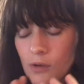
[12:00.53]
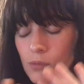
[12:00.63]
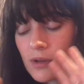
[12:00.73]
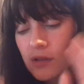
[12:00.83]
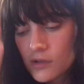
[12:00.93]
No
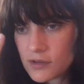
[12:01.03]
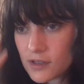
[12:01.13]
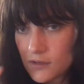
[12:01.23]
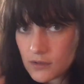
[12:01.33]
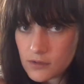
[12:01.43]
wonder
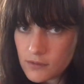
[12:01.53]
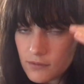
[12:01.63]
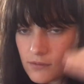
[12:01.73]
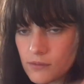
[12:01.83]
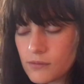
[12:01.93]
things aren't
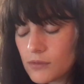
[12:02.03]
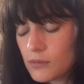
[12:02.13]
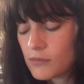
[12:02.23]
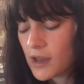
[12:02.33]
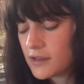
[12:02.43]

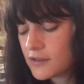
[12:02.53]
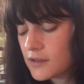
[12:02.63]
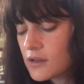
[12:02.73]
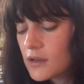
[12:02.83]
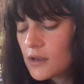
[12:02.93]
right.
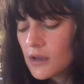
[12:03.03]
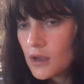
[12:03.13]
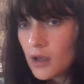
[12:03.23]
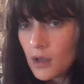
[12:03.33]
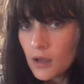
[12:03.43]

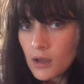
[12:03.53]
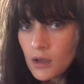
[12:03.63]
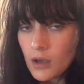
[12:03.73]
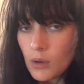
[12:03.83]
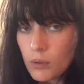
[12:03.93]

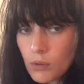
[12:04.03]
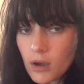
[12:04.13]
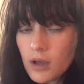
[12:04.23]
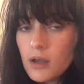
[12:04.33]
Whew.